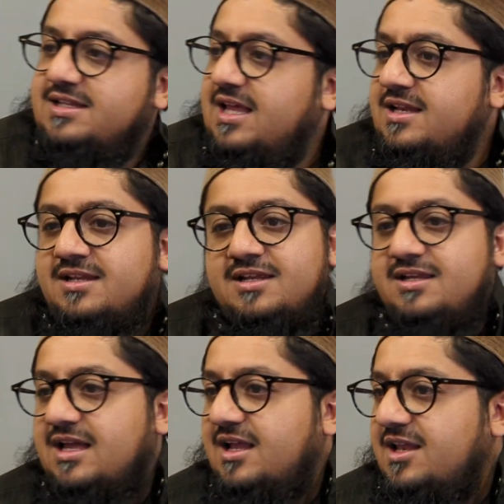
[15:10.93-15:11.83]
then
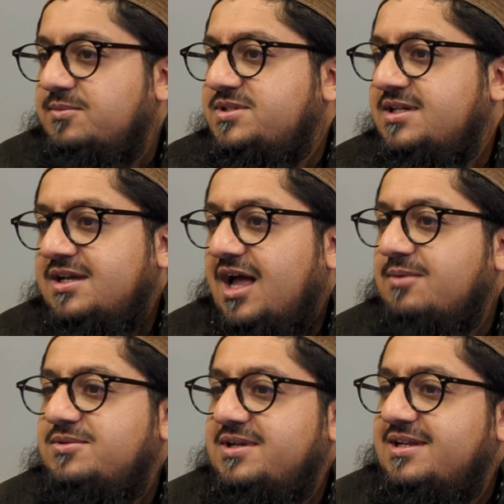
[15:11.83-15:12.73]
yalla namshi,
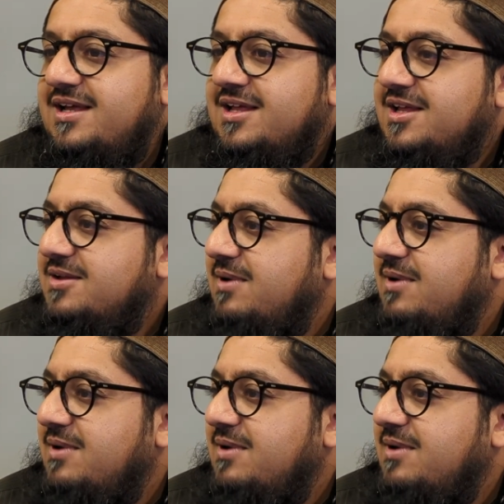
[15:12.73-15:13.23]
alhamdulillah,